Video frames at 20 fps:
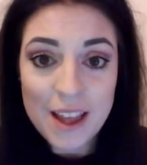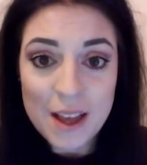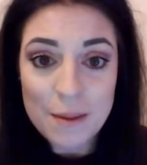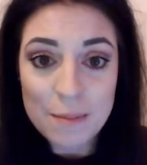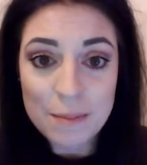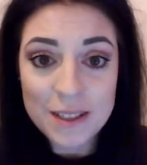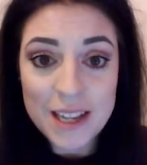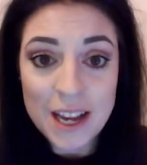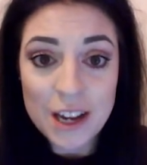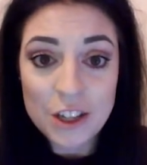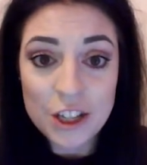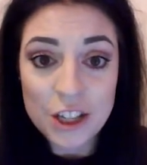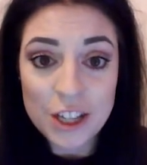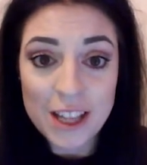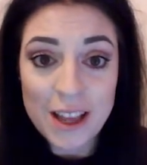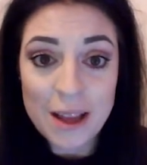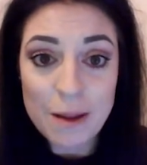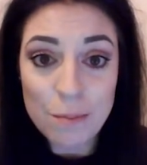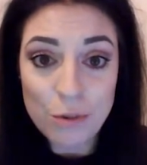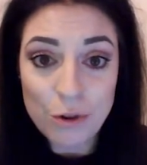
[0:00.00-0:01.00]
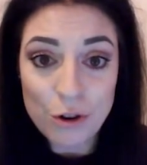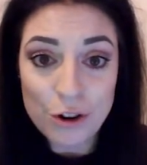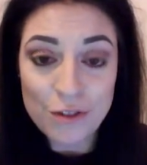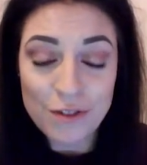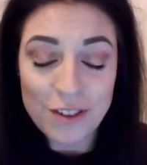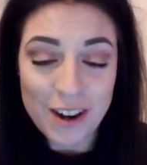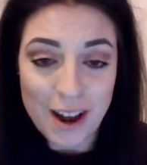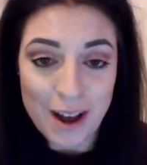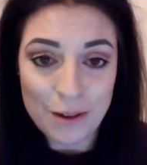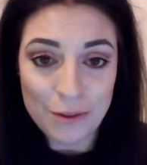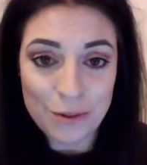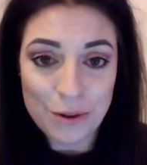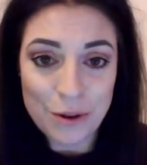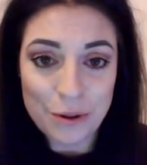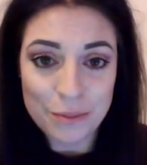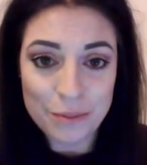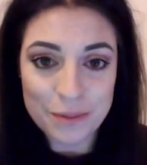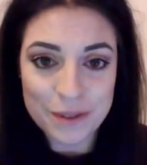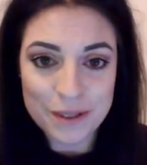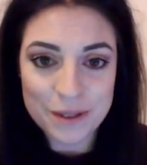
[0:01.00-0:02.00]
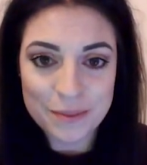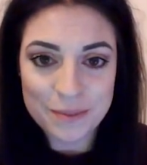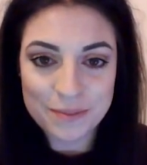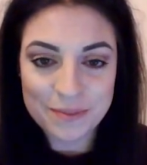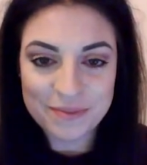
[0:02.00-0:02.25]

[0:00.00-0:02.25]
in potentially improving outcomes.